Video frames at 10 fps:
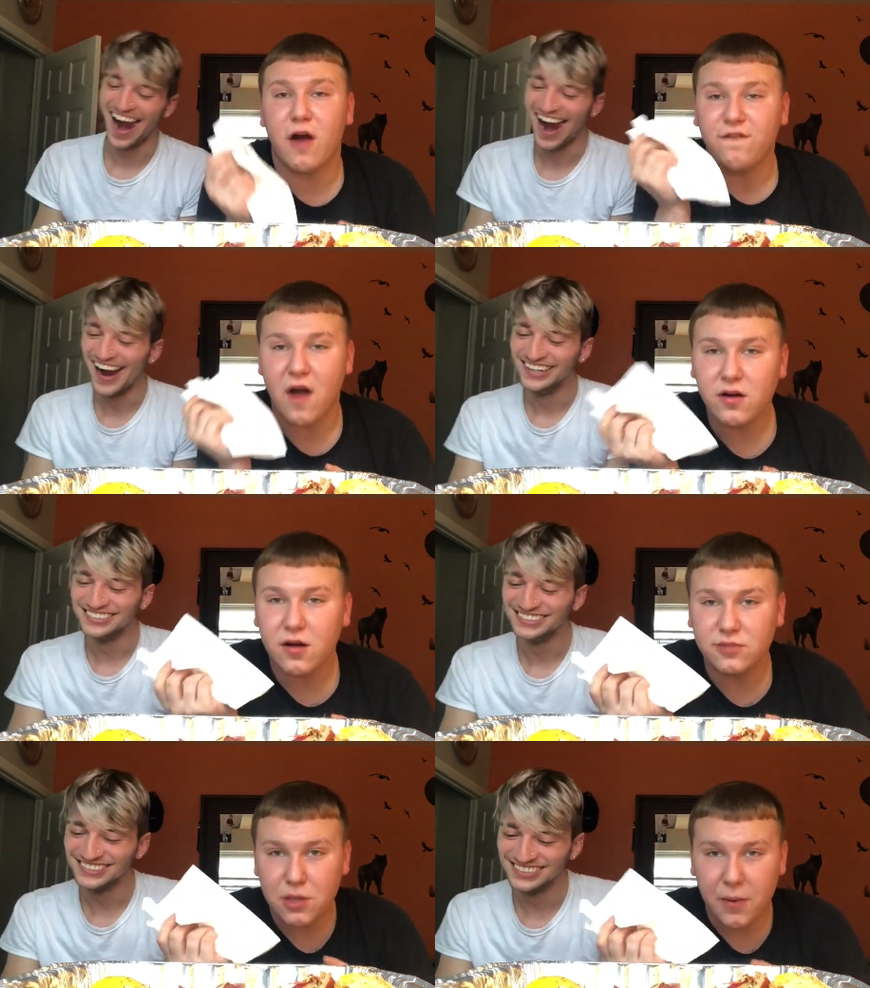Speaker 1: Our friend
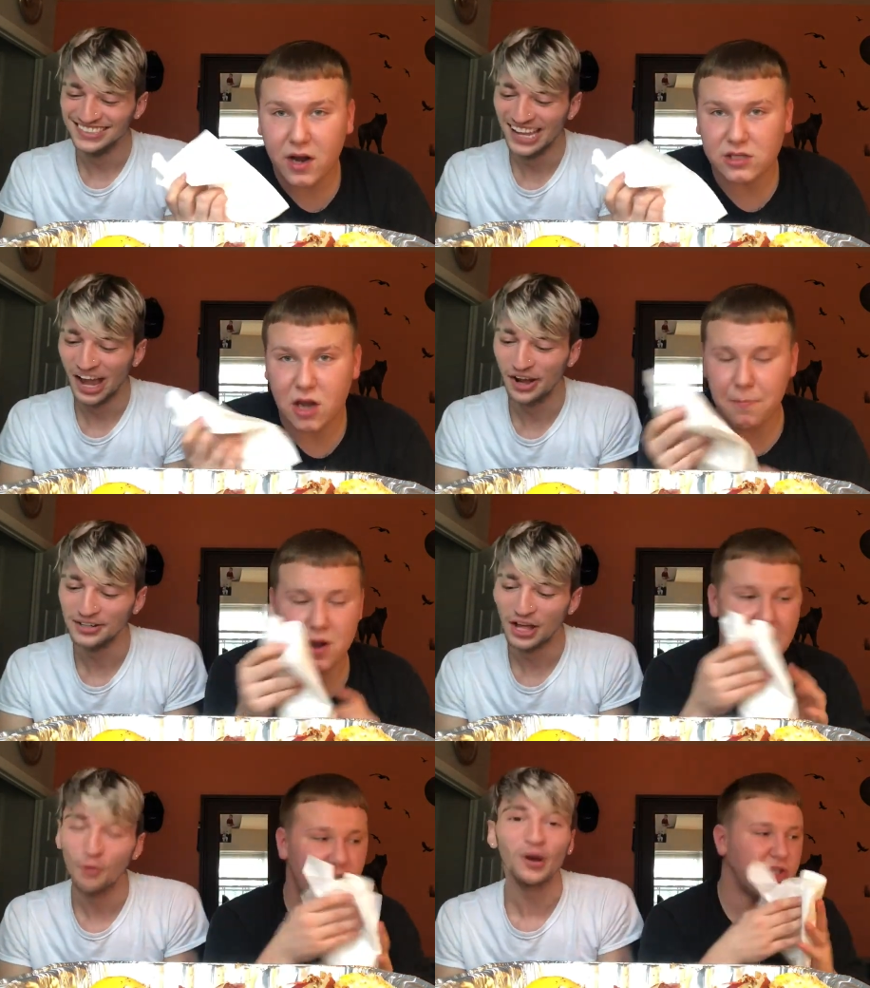comes to pick us up
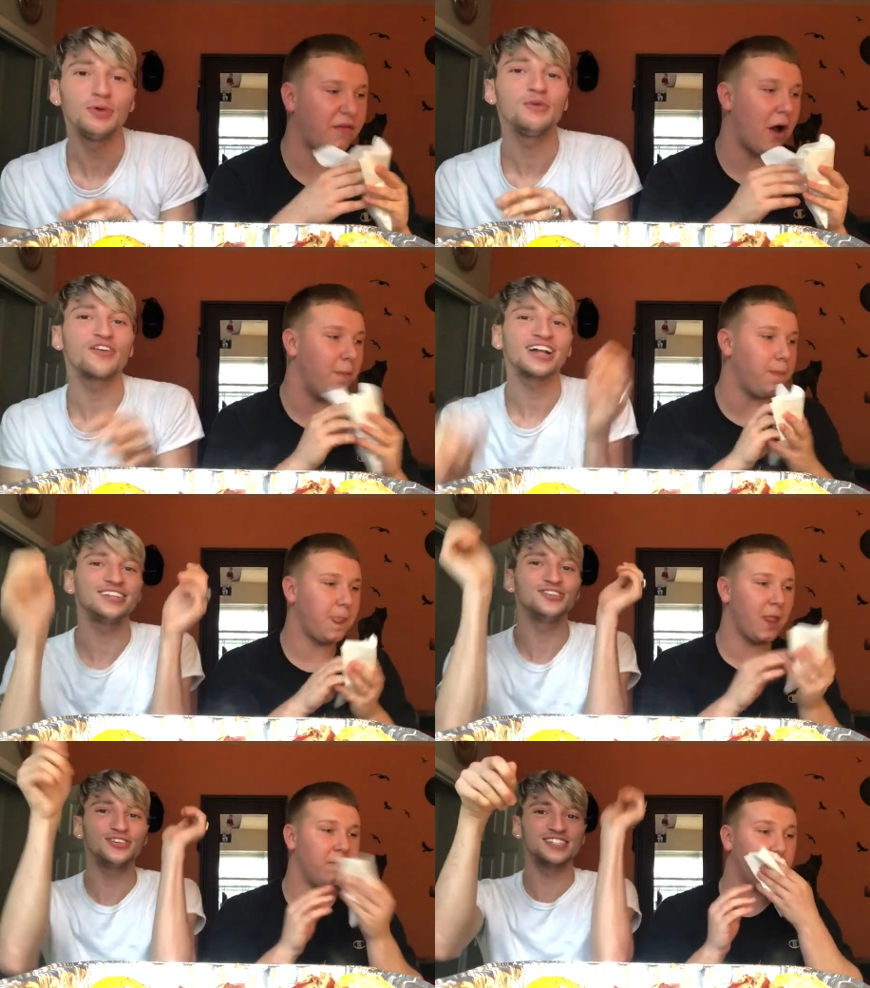in Nashville. Wait, we've got
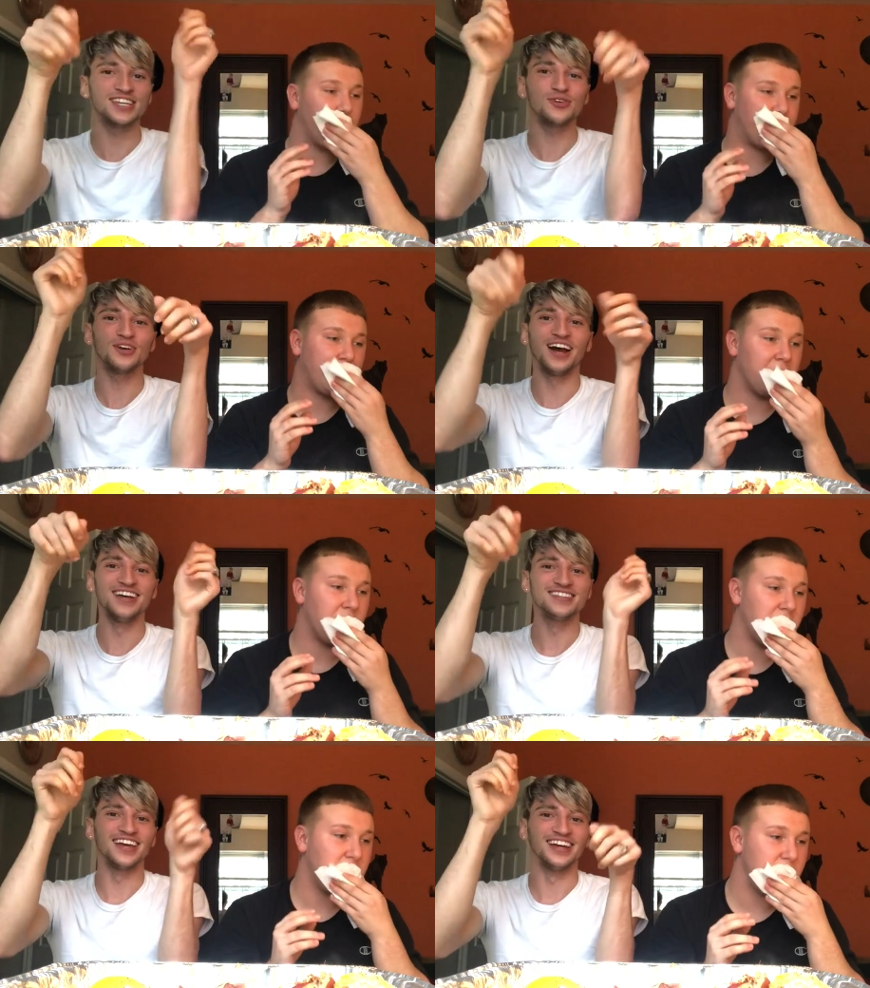
Speaker 2: to do to
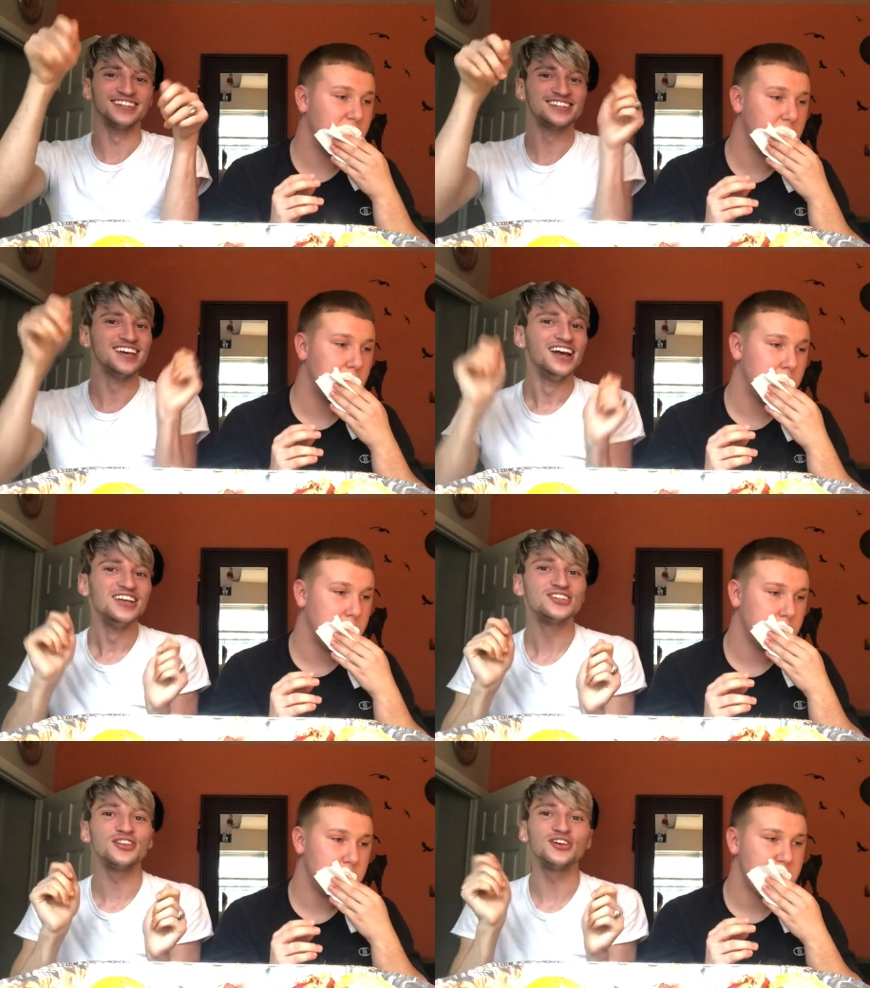synchronize things.
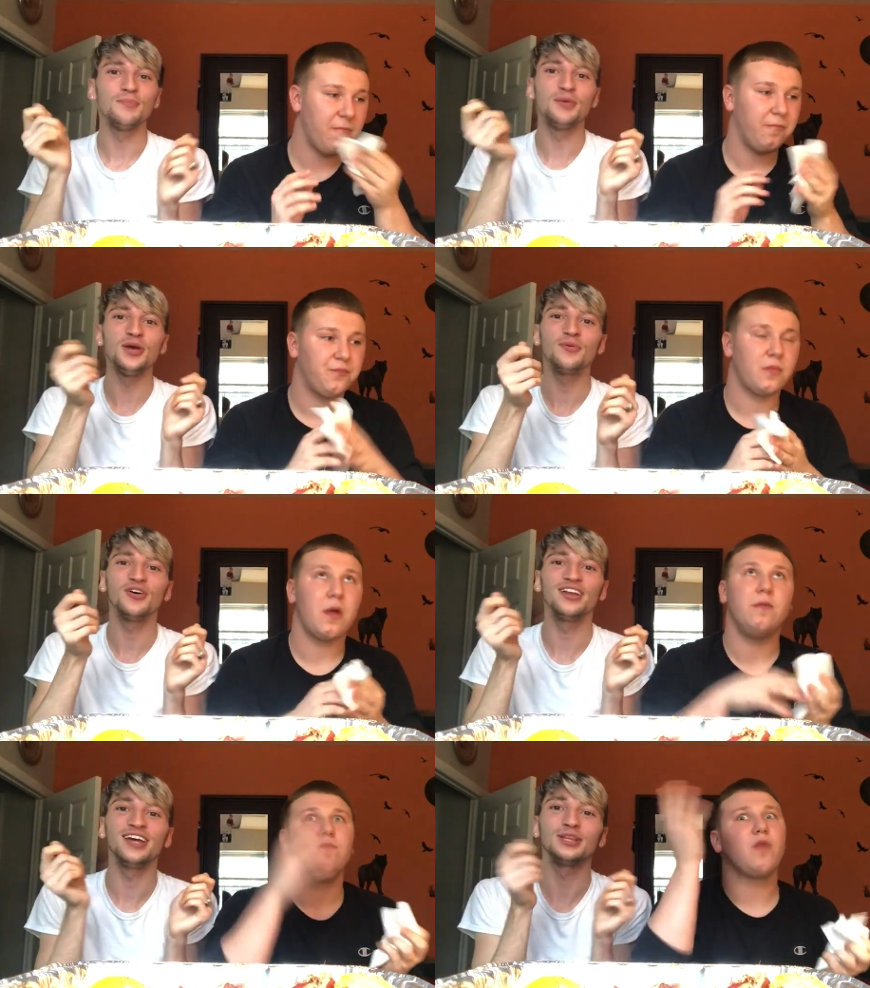So the
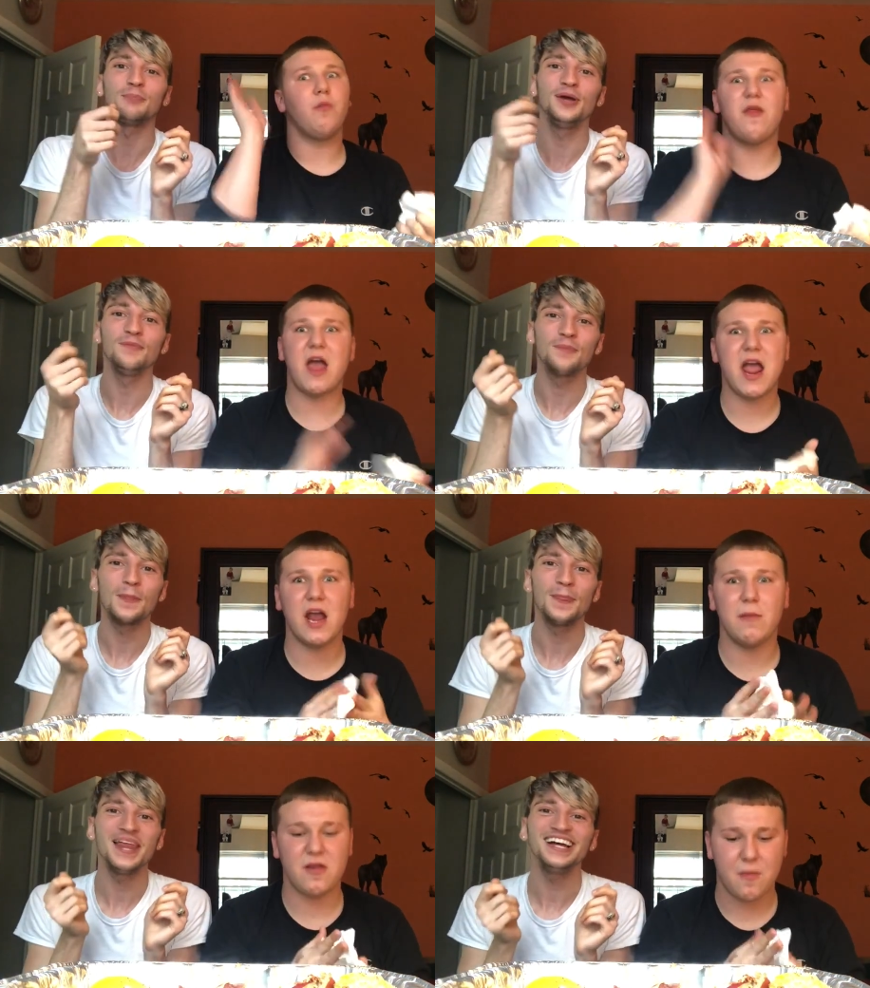people, like the when they
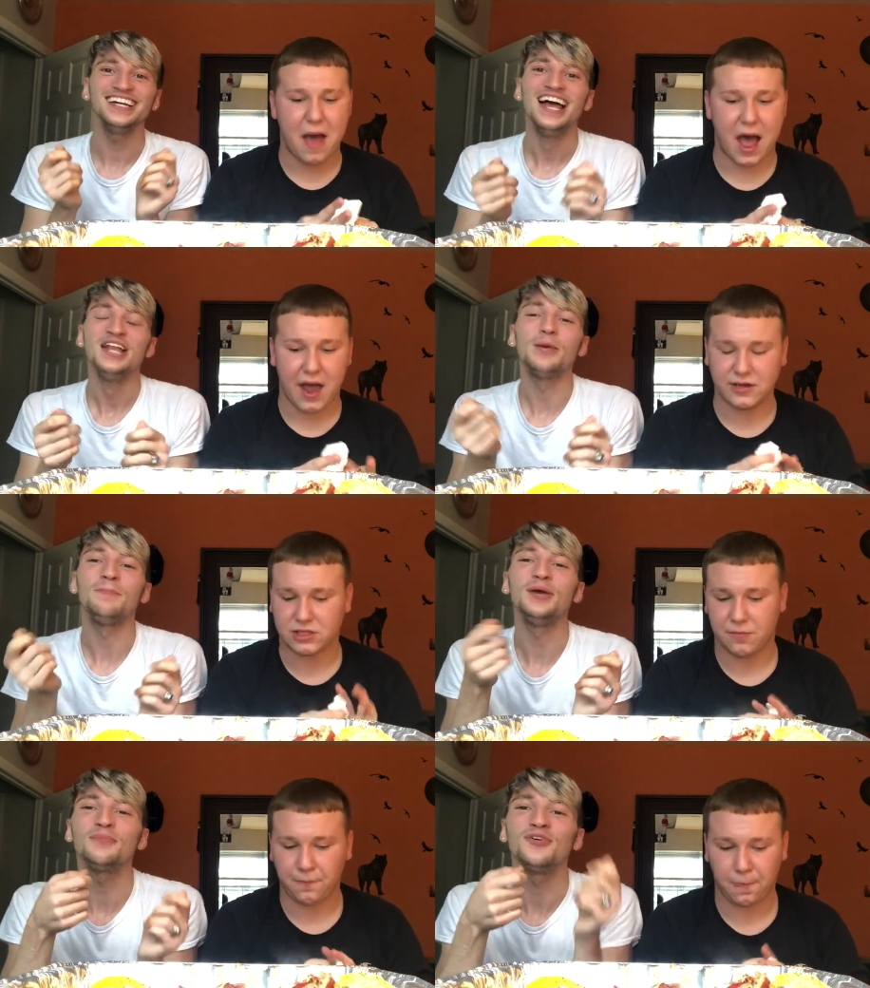handed me the bags,
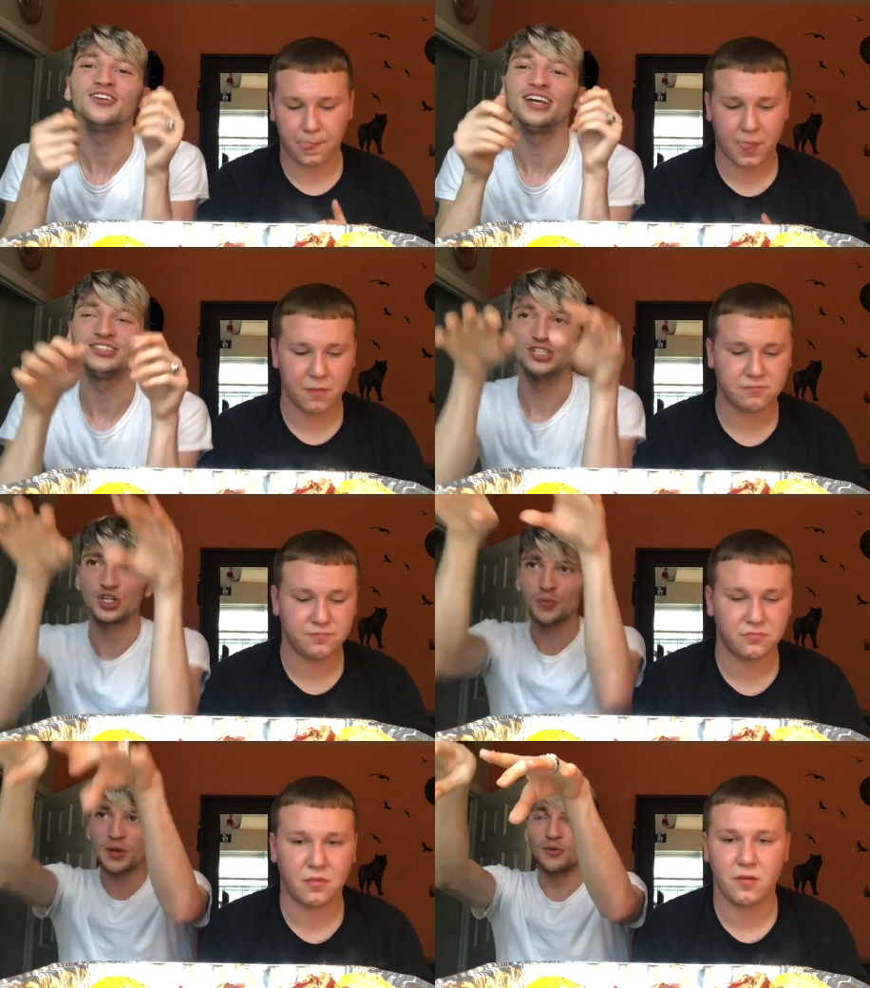the people, like the
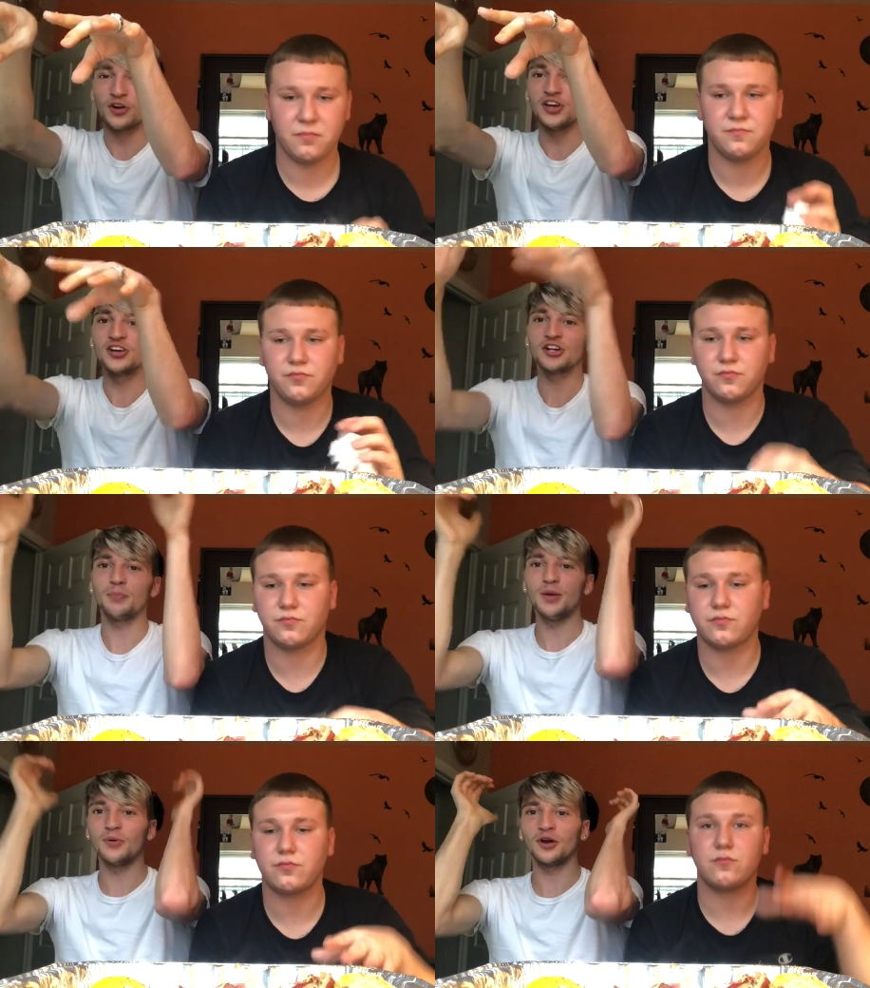two people here, the
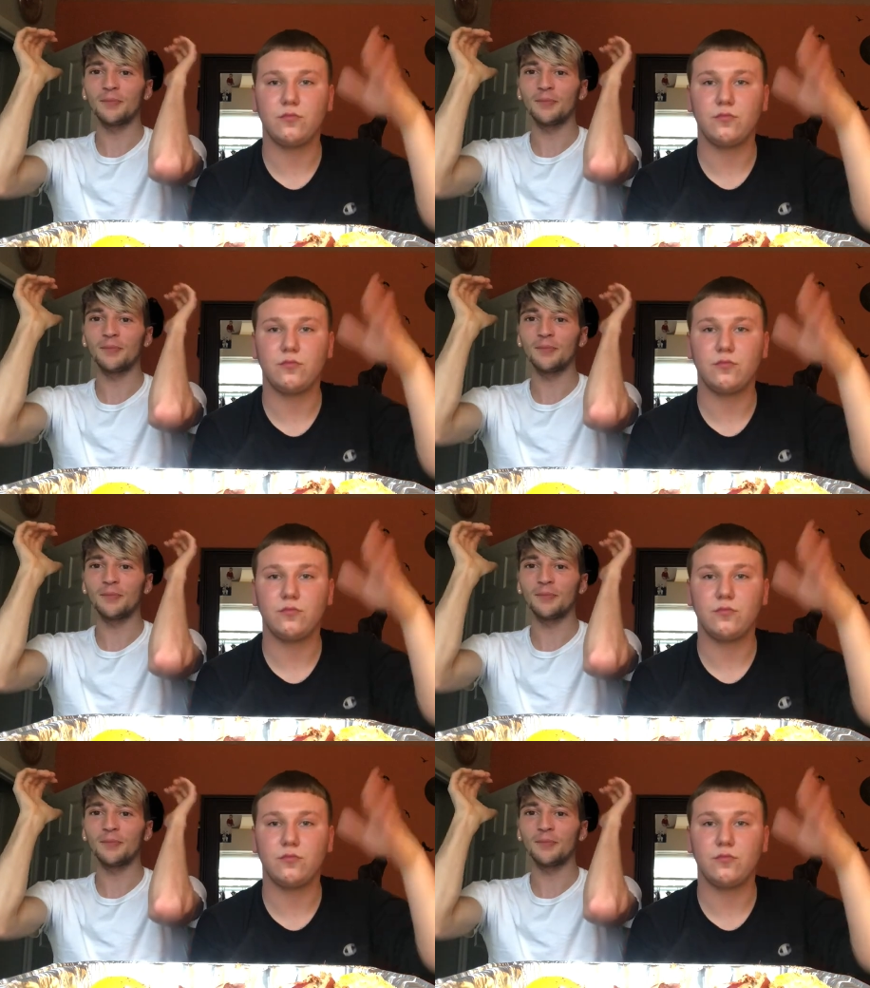people